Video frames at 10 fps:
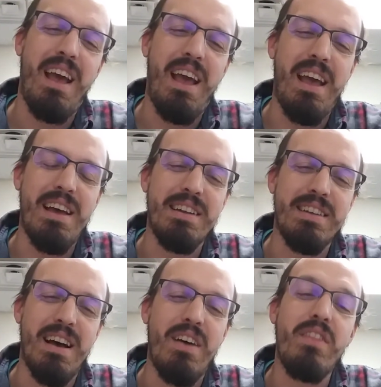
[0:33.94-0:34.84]
and
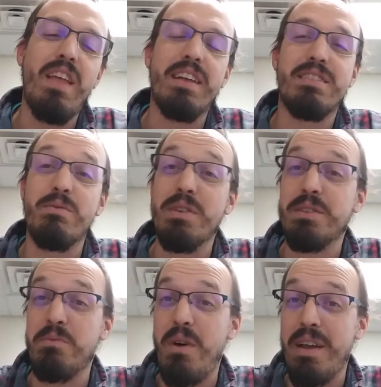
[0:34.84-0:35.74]
that's the
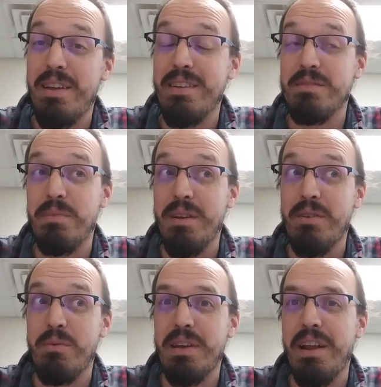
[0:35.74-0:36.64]
reason why it has
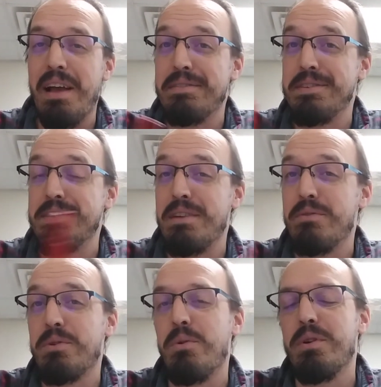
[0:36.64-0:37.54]
been a week and a half since
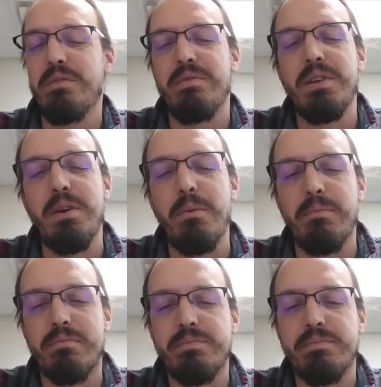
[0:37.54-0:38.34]
I've recorded a video.